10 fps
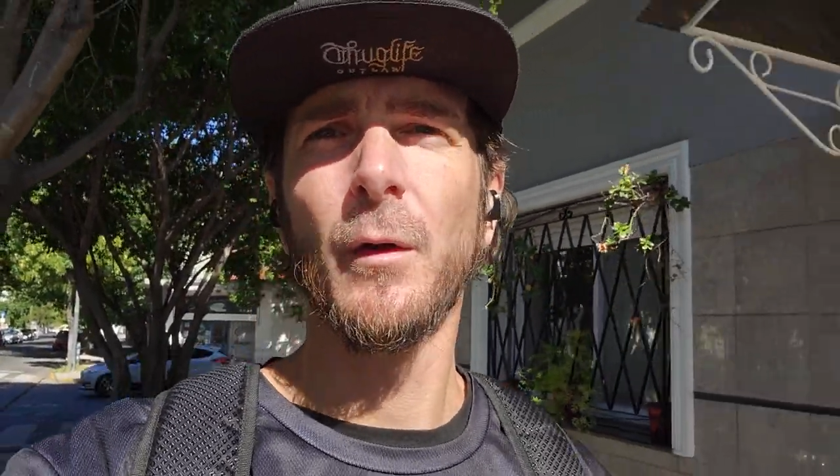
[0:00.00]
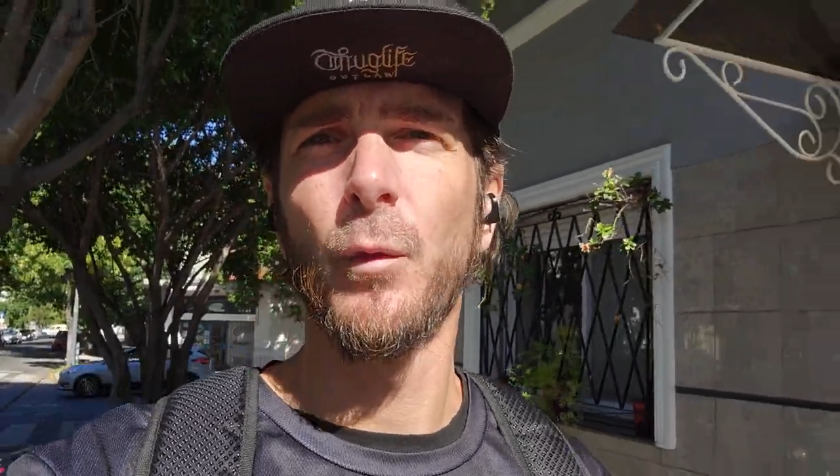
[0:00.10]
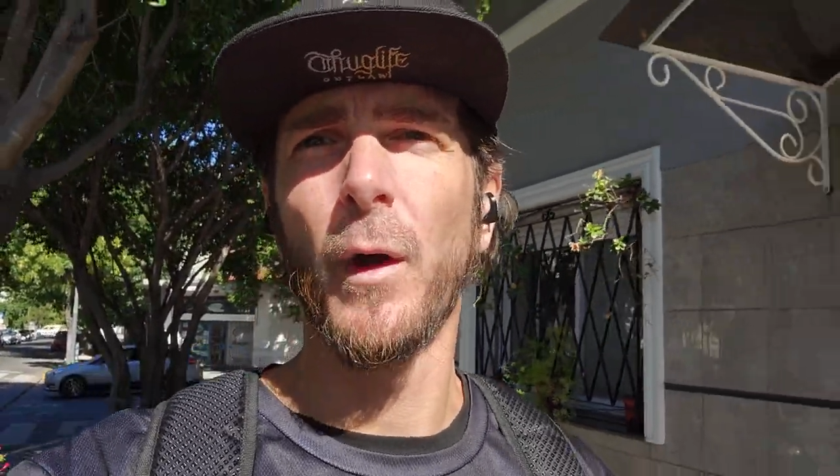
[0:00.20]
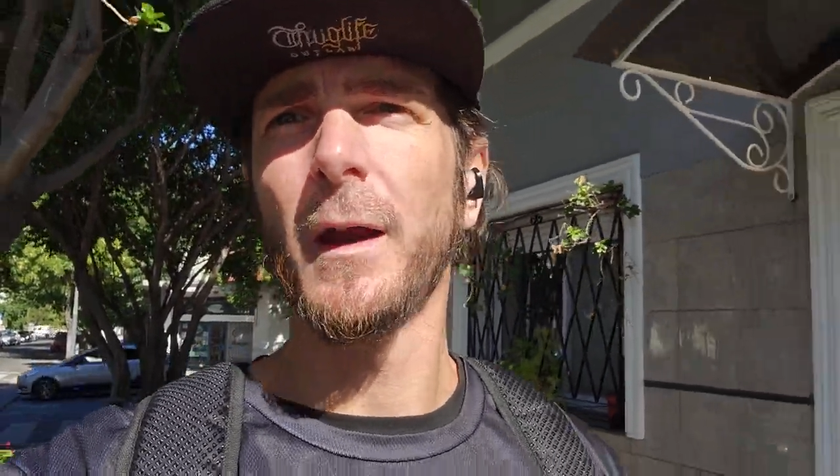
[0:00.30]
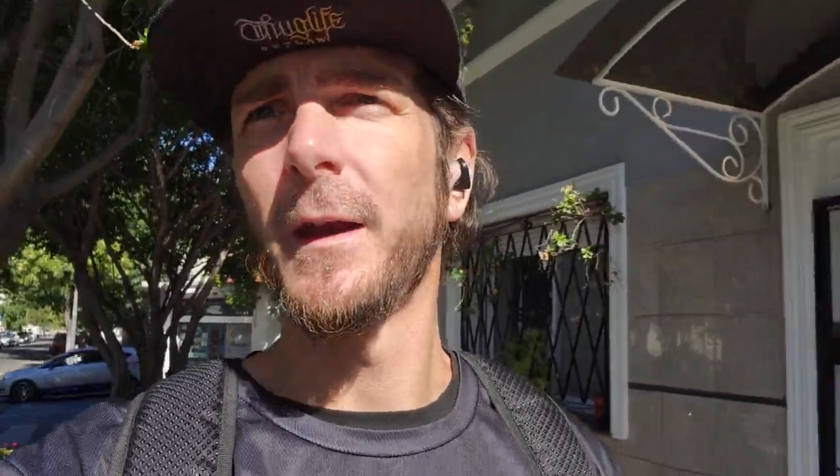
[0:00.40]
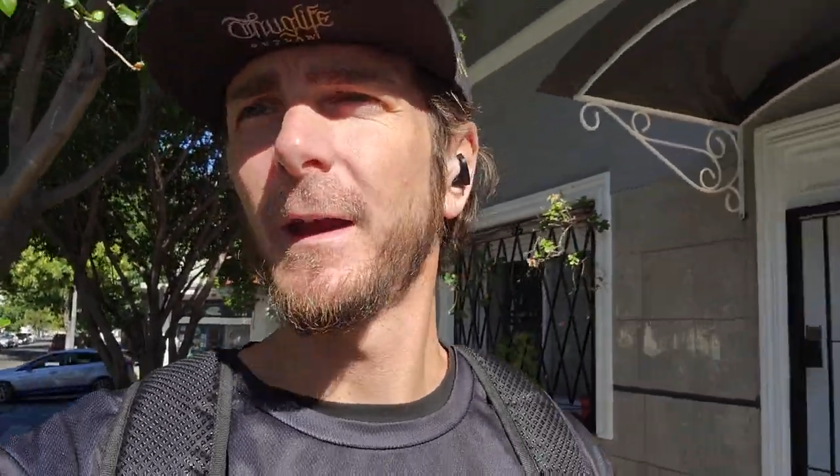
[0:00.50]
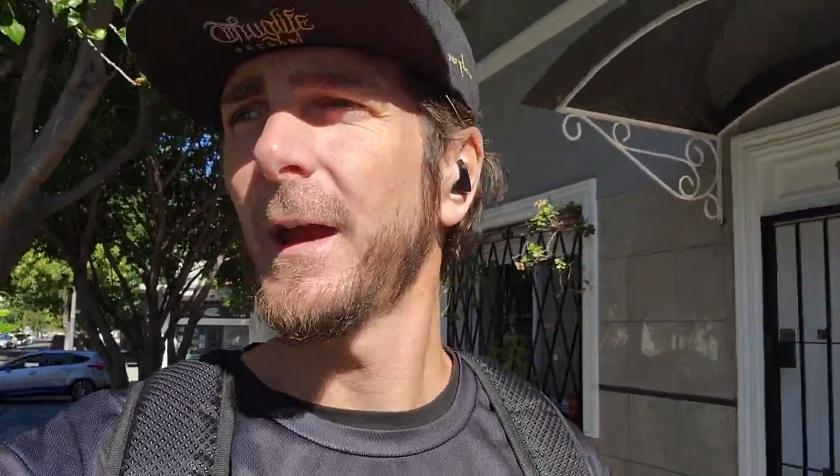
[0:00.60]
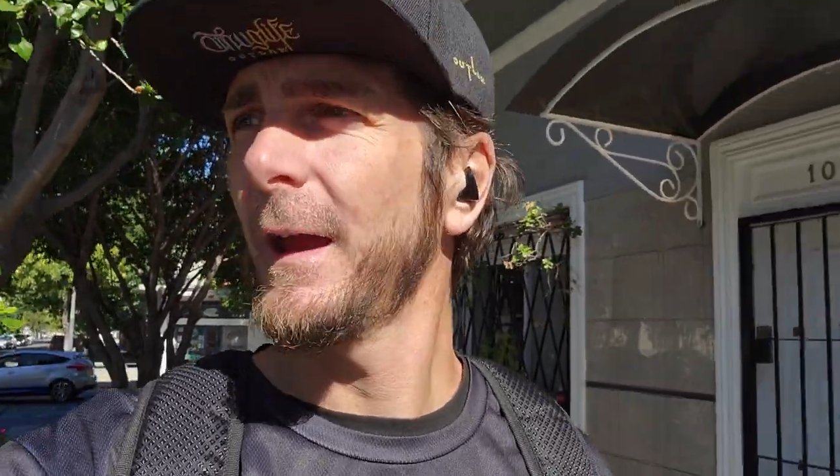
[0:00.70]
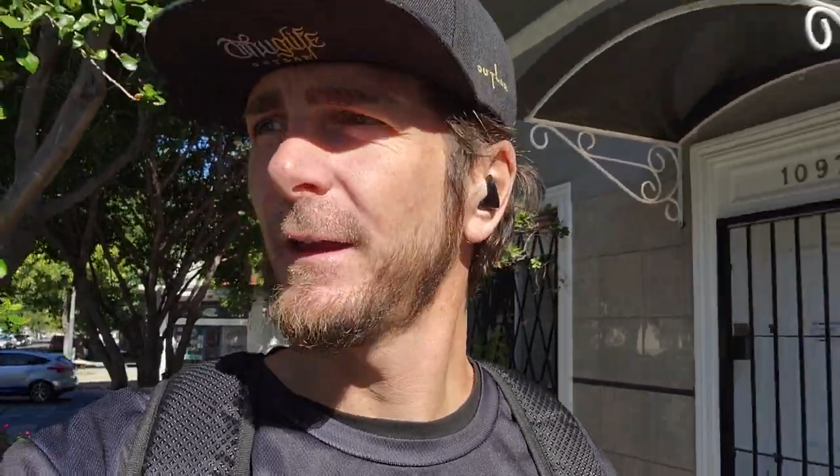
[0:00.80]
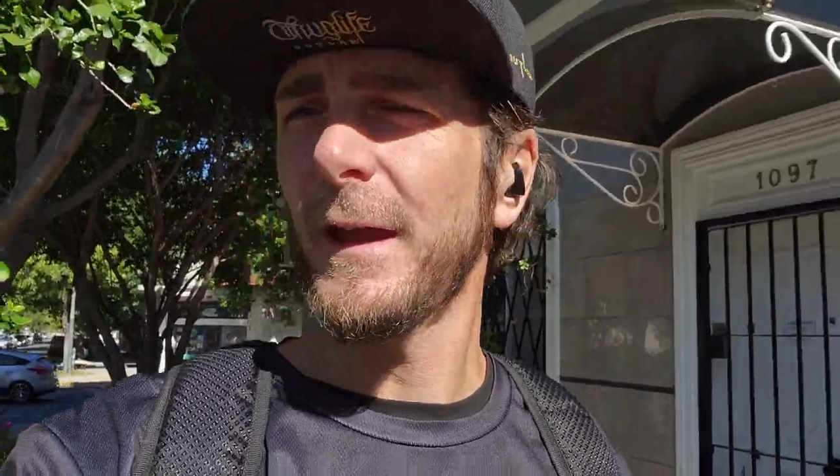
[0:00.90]
When
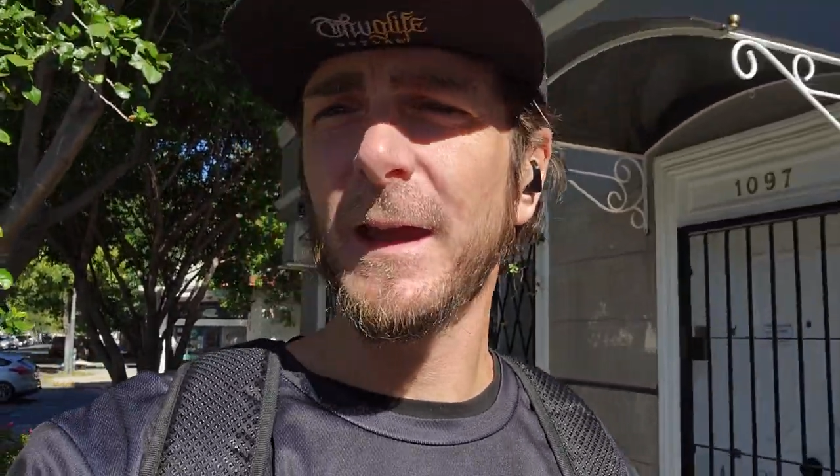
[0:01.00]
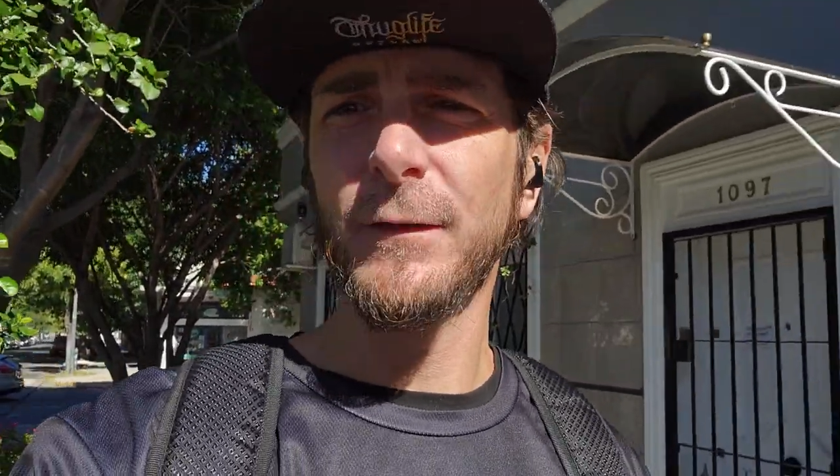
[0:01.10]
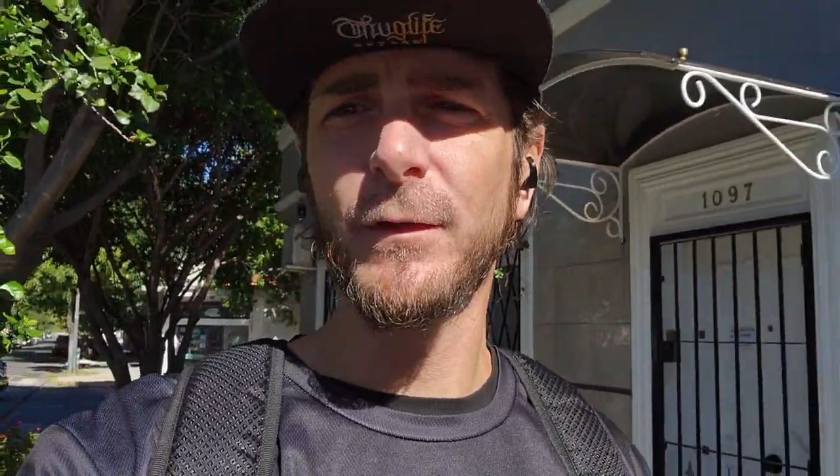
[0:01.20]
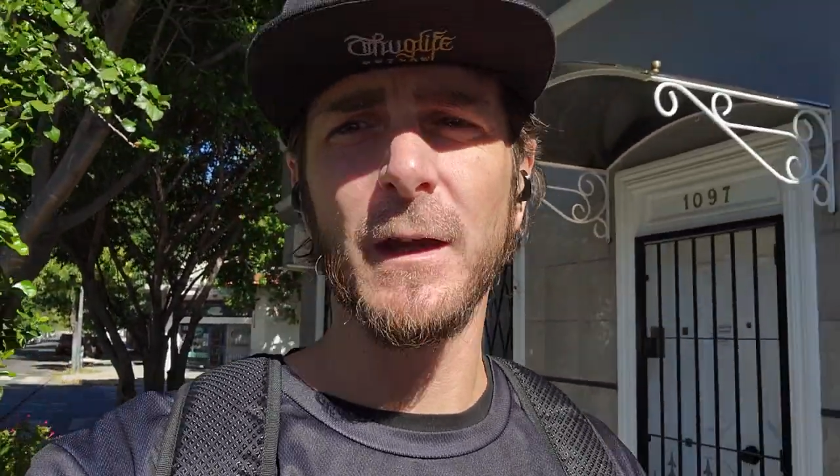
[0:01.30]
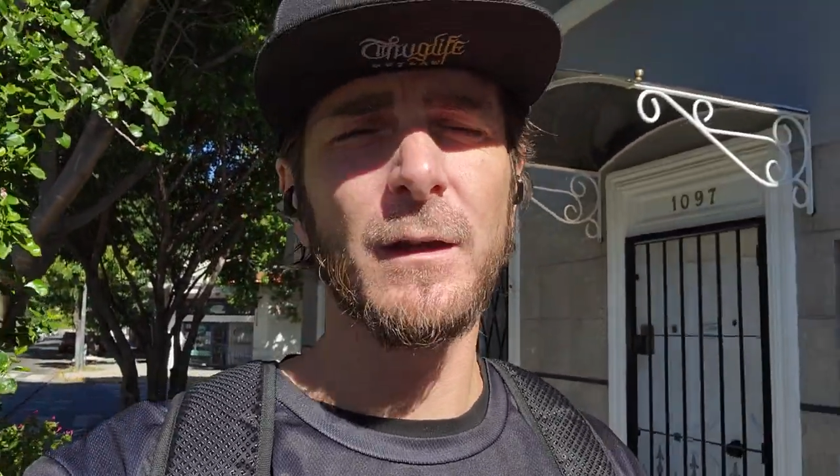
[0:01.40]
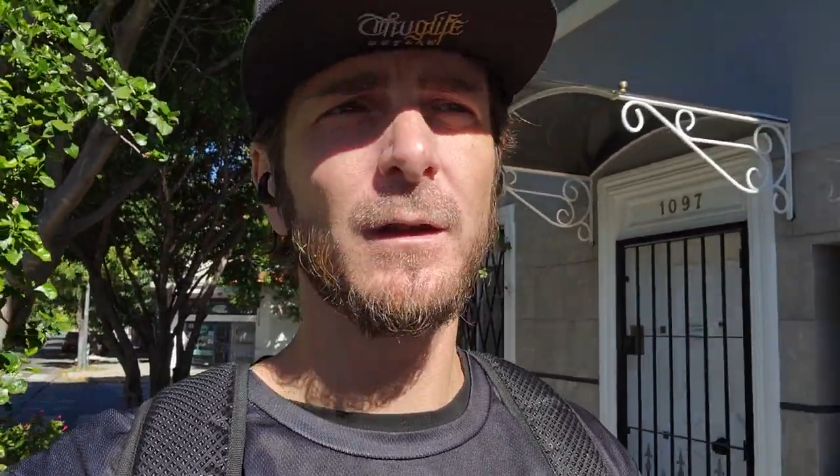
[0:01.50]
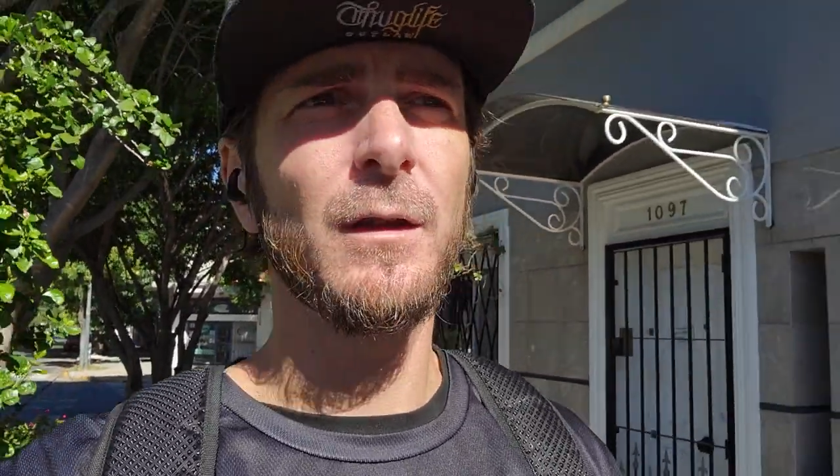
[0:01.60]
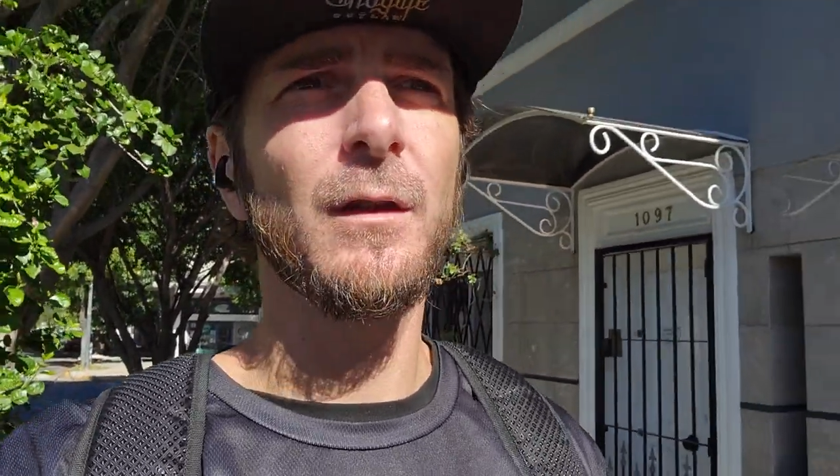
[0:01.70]
in the evening,